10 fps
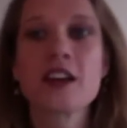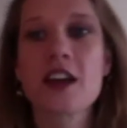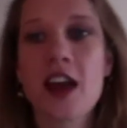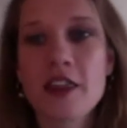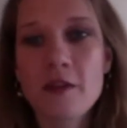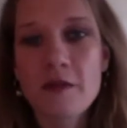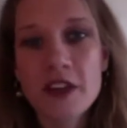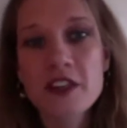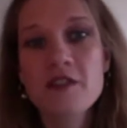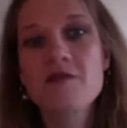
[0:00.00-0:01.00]
And the
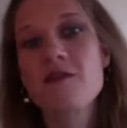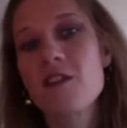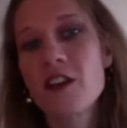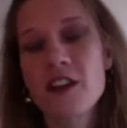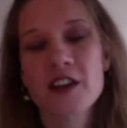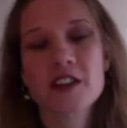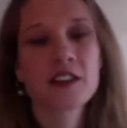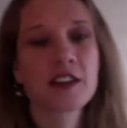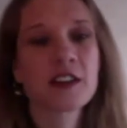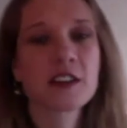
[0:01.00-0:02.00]
reason for this
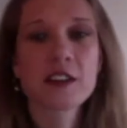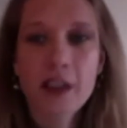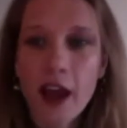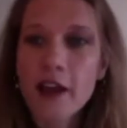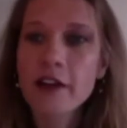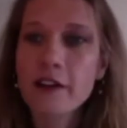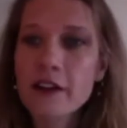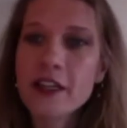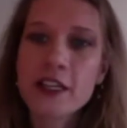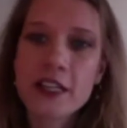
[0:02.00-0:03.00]
is, yeah, you're going
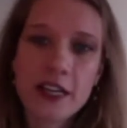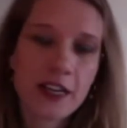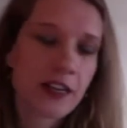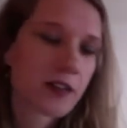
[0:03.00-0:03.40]
to need,